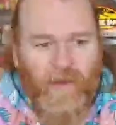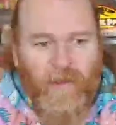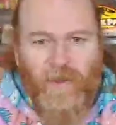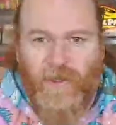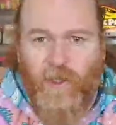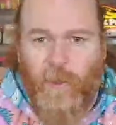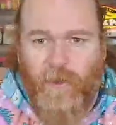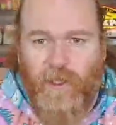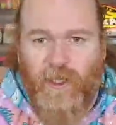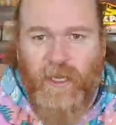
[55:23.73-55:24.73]
doing
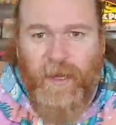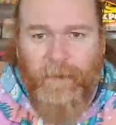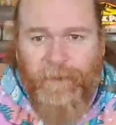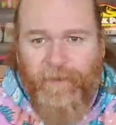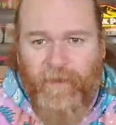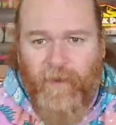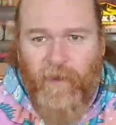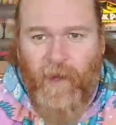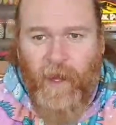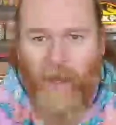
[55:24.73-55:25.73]
stupid shit
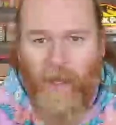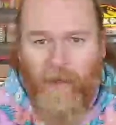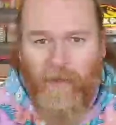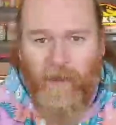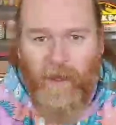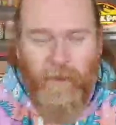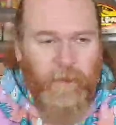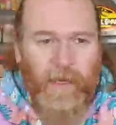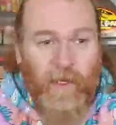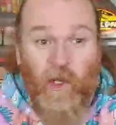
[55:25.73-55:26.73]
and
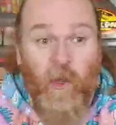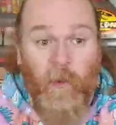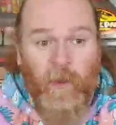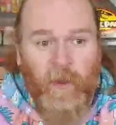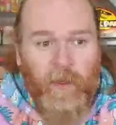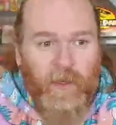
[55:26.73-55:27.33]
being human.